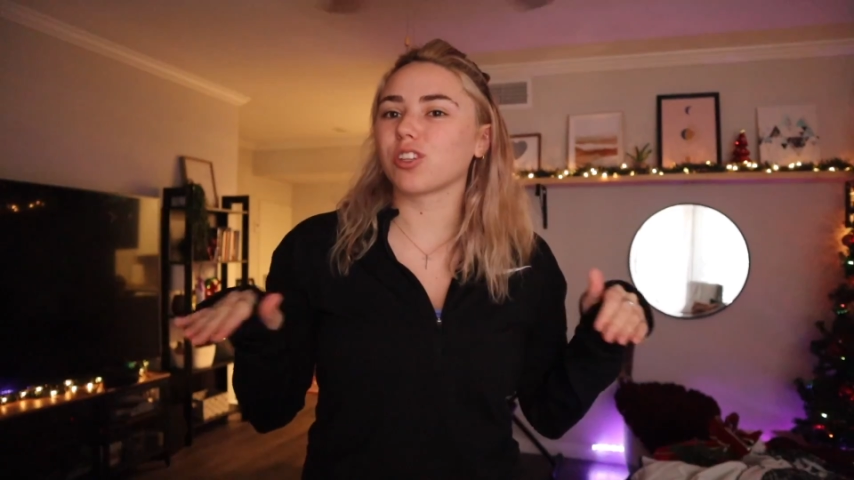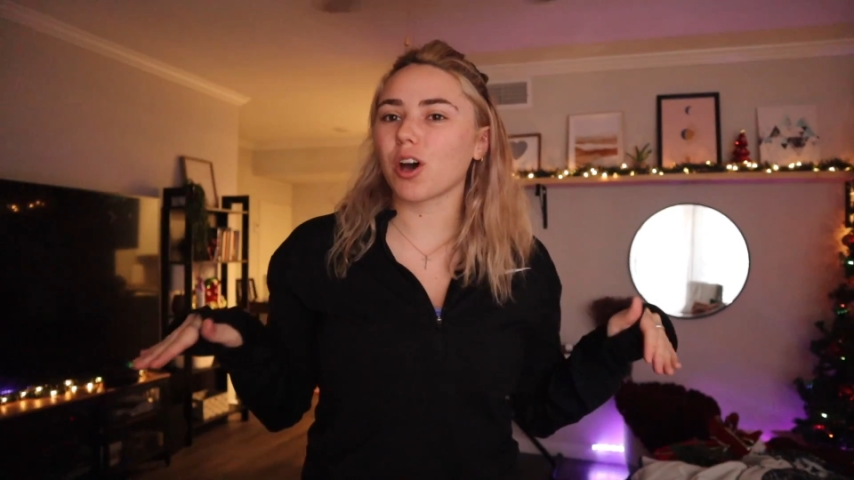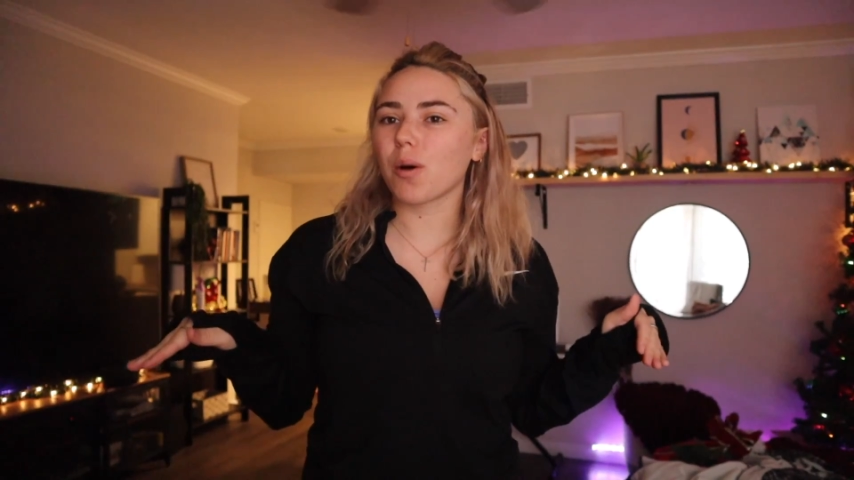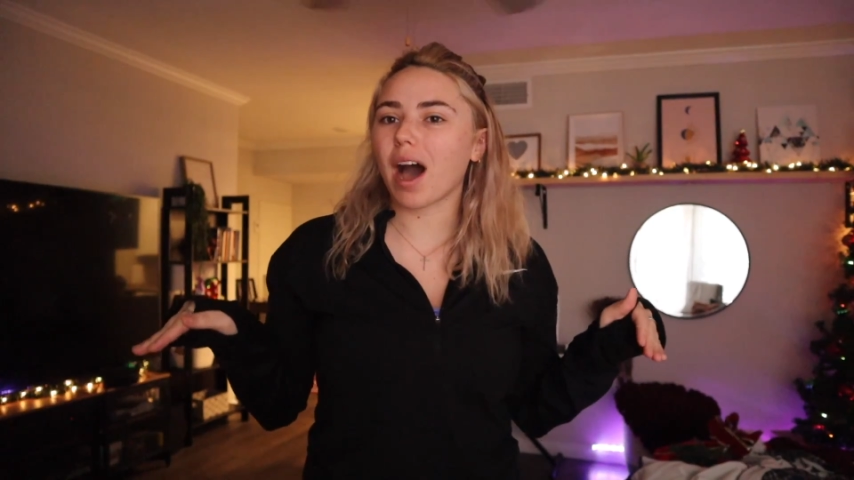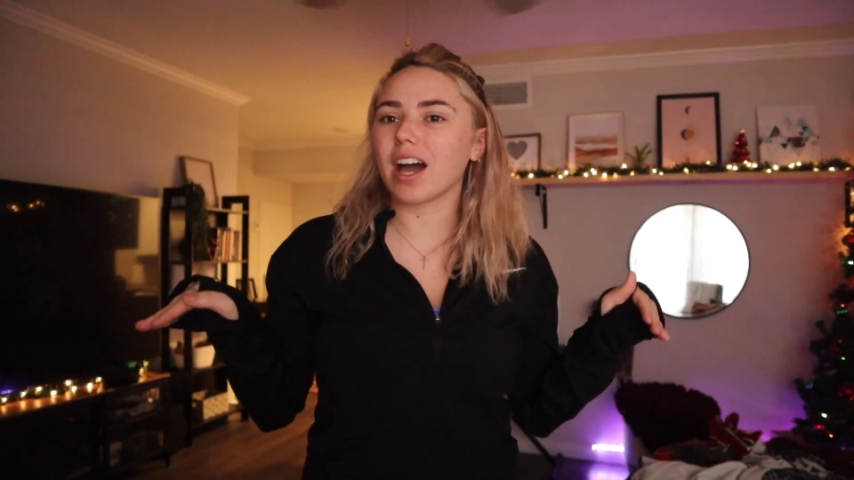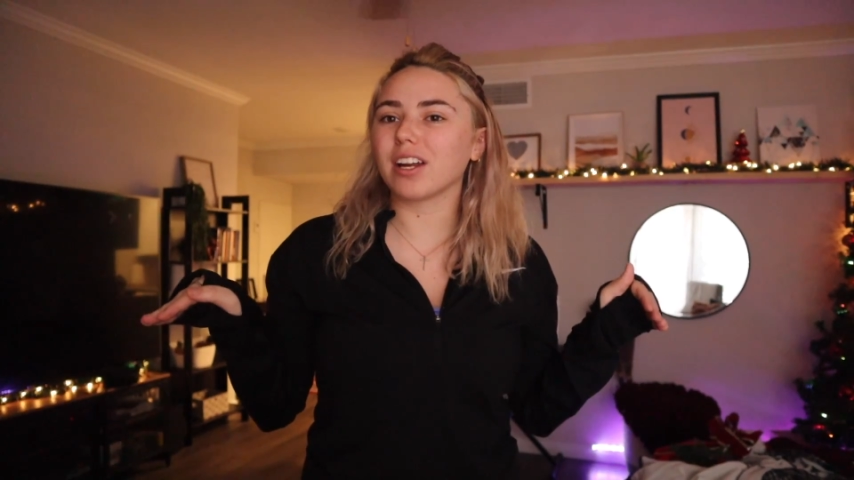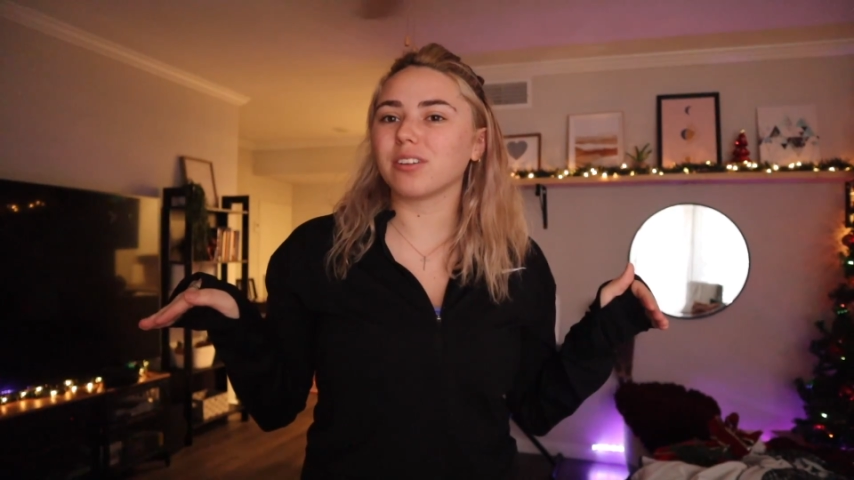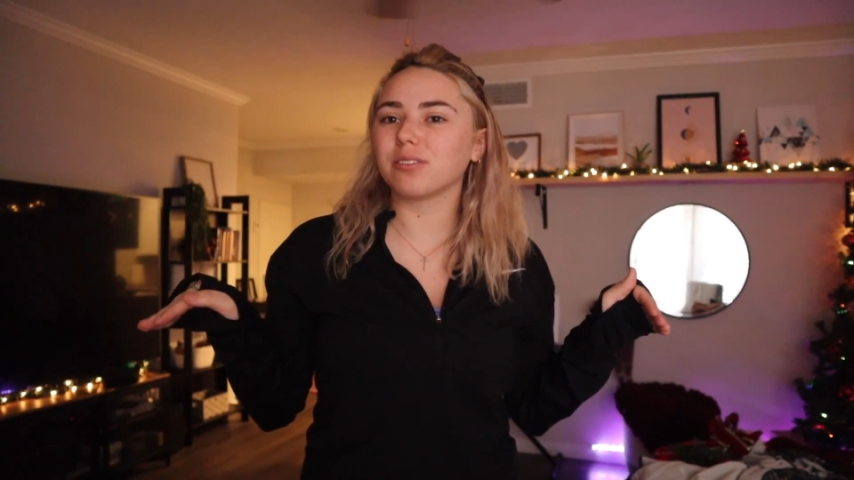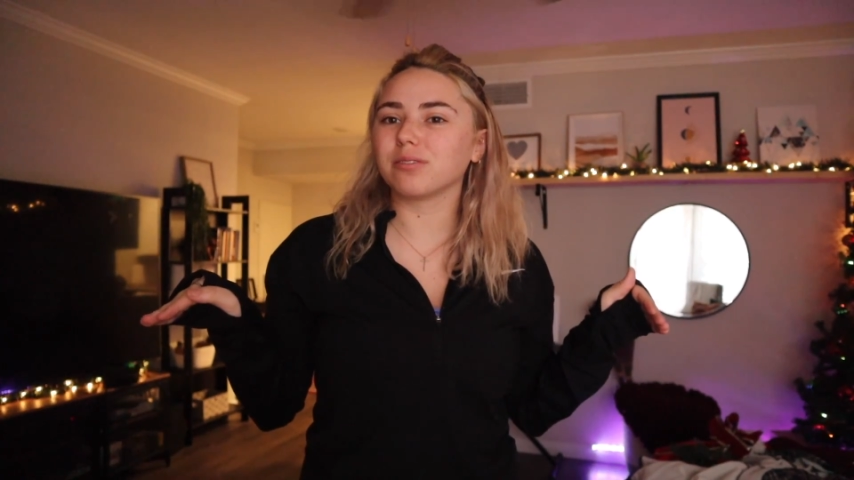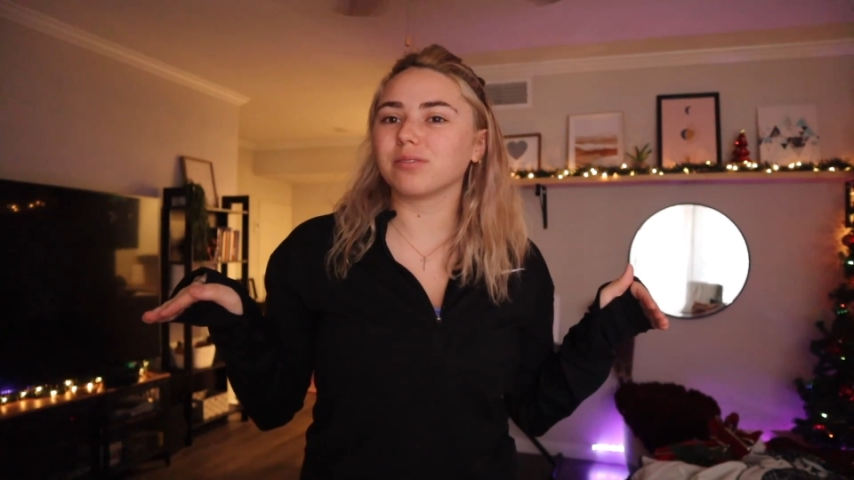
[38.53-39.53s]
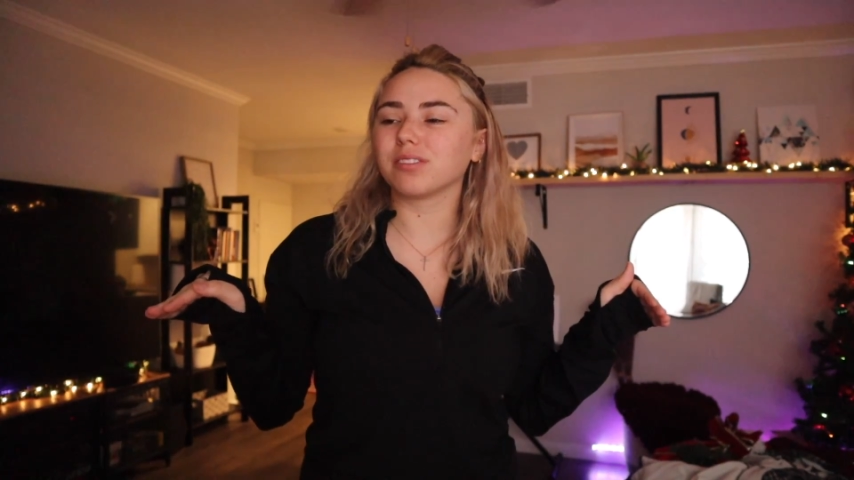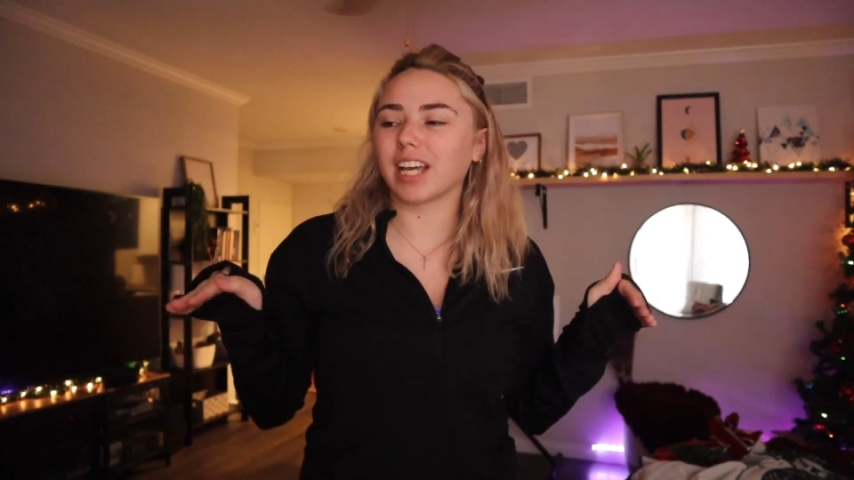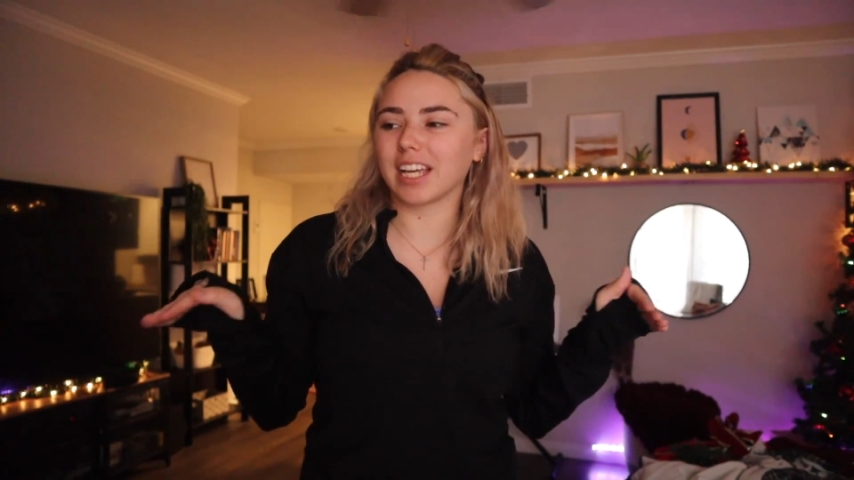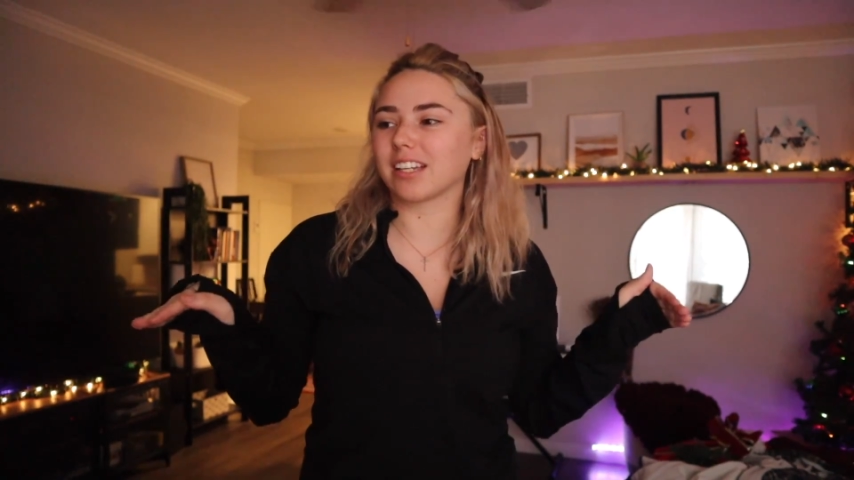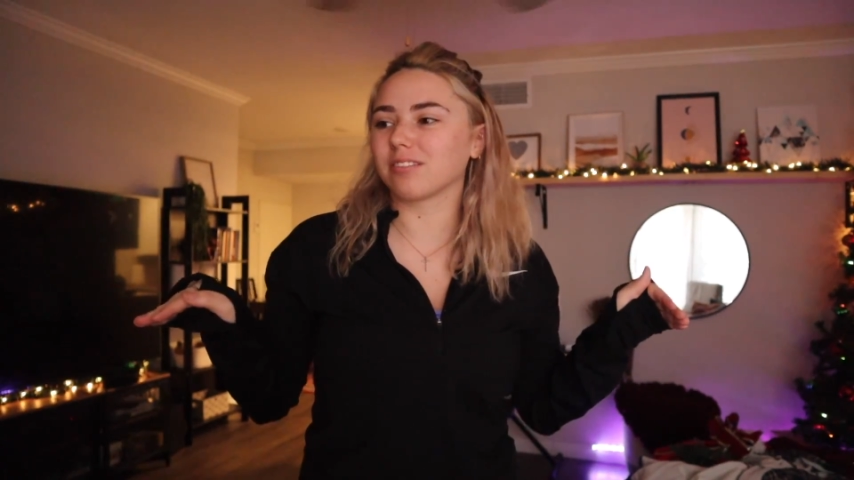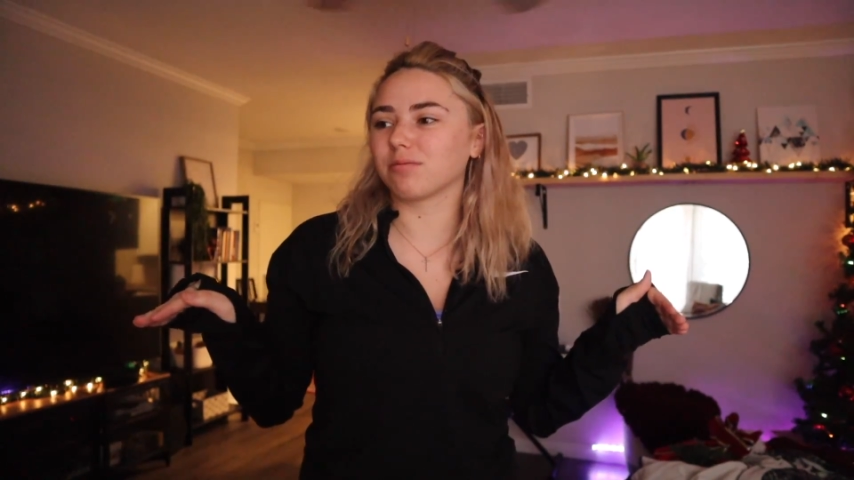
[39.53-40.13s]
So I don't like